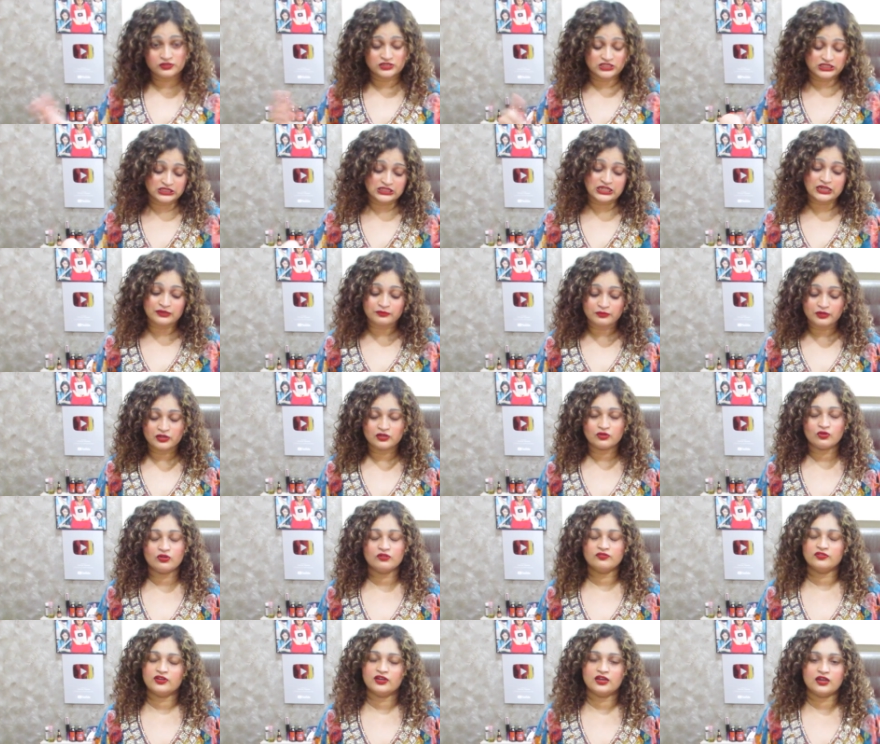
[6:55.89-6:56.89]
Just let me know
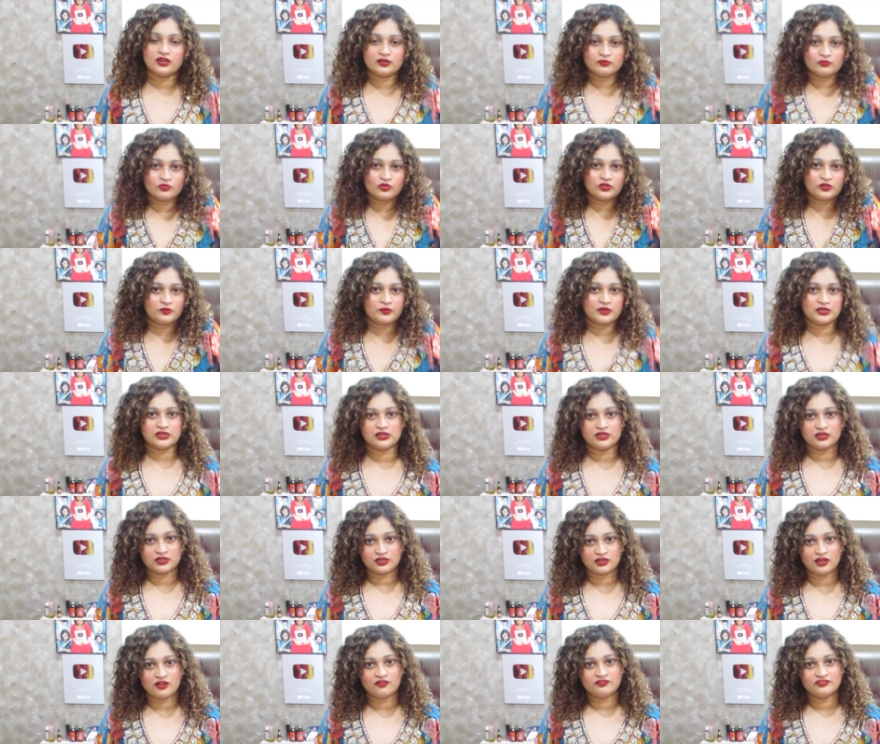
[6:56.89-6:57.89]
if I get
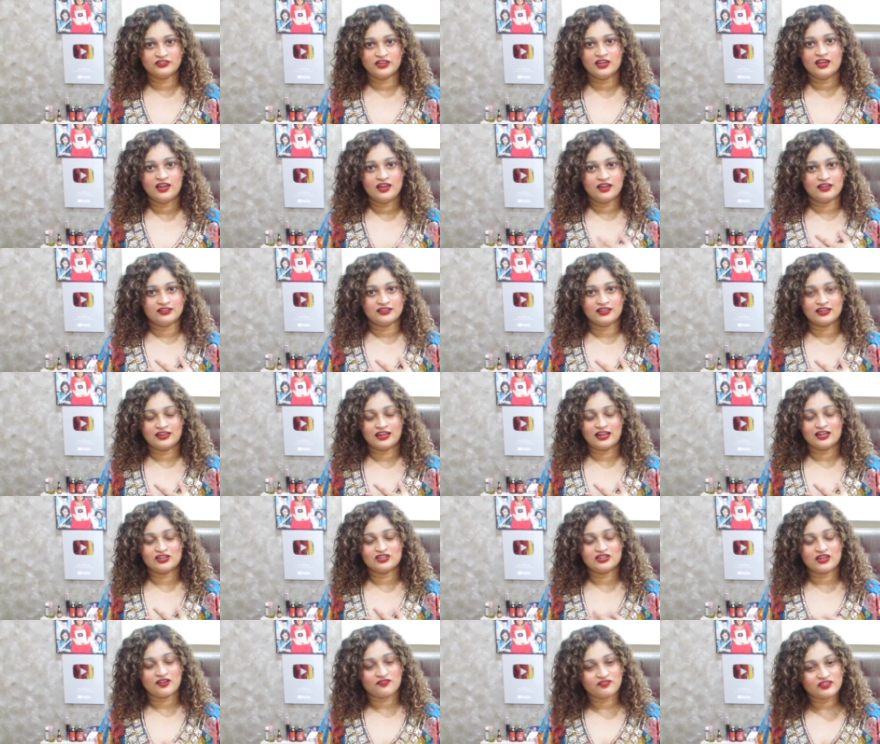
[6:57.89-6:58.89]
motivated enough, then
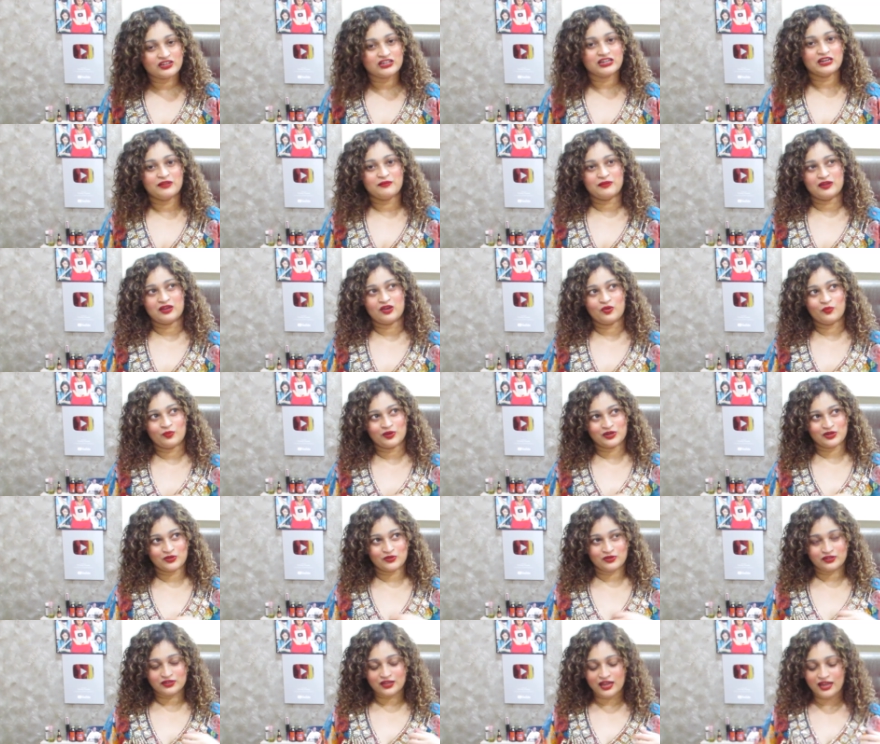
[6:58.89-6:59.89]
I'll definitely make a
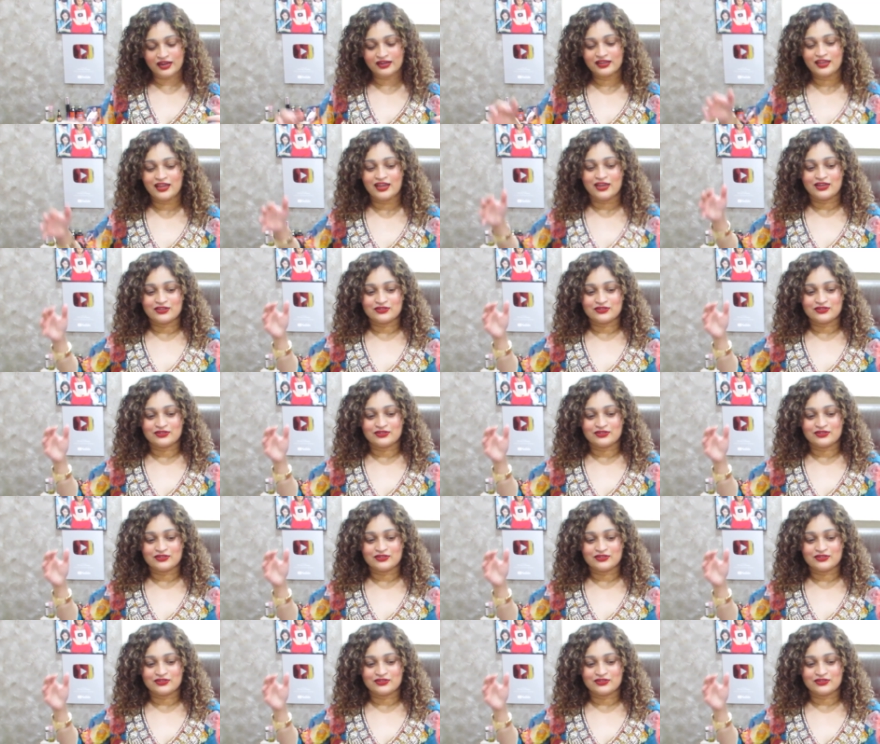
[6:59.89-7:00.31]
video on that.